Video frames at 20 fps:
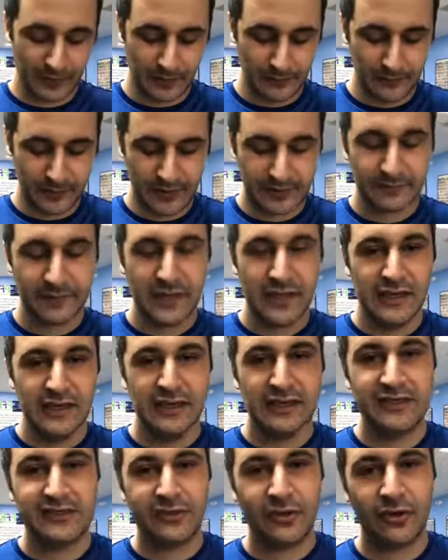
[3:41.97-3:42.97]
But
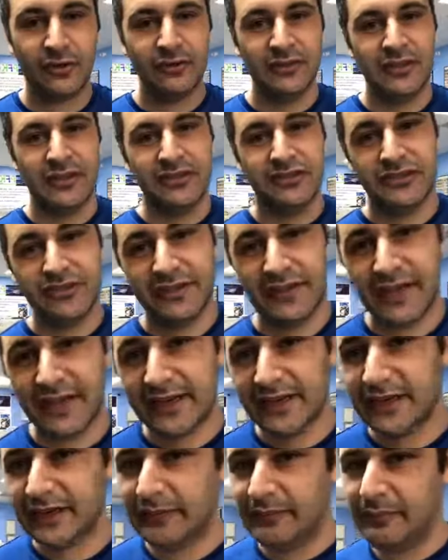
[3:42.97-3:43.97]
it's called
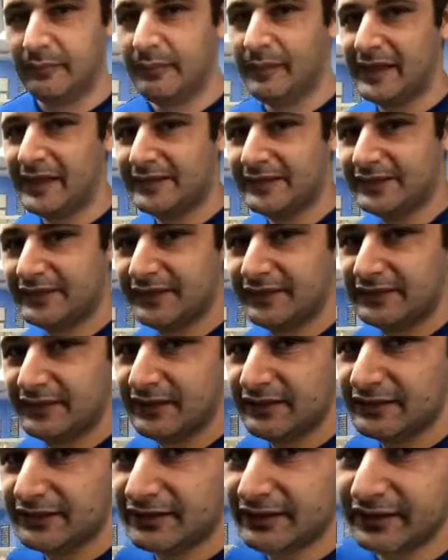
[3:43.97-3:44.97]
genetic
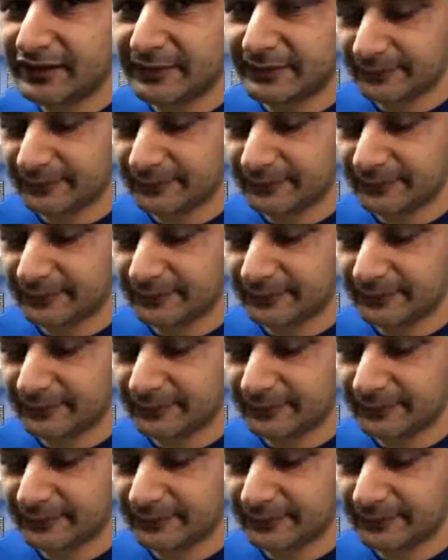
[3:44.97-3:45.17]
plasticity.